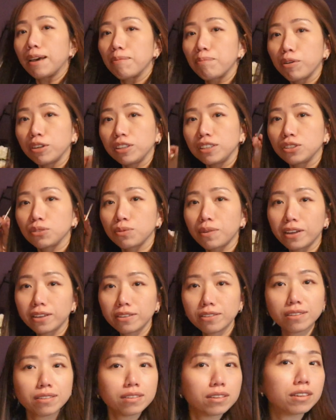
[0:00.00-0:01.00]
bought this
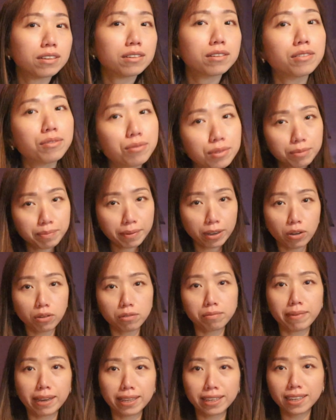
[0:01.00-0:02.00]
one with my
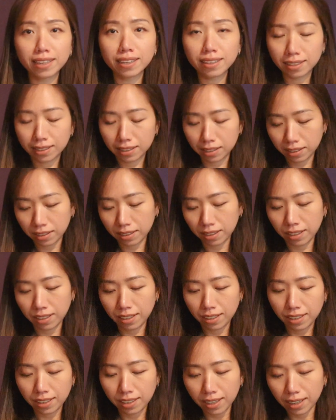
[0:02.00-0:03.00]
own money.
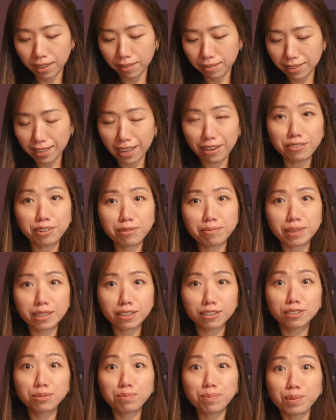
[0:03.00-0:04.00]
I've never
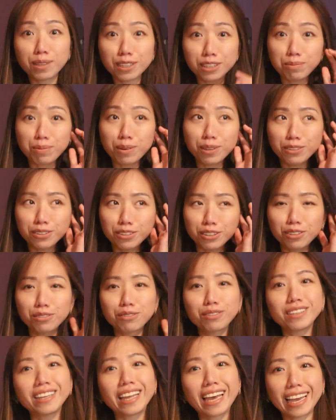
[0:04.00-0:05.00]
been sponsored
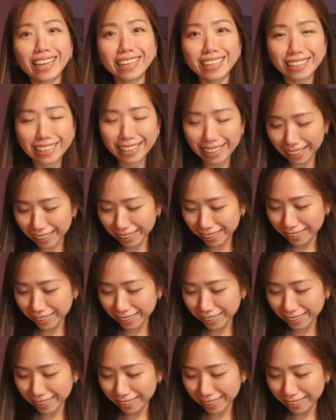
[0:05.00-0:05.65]
with anything,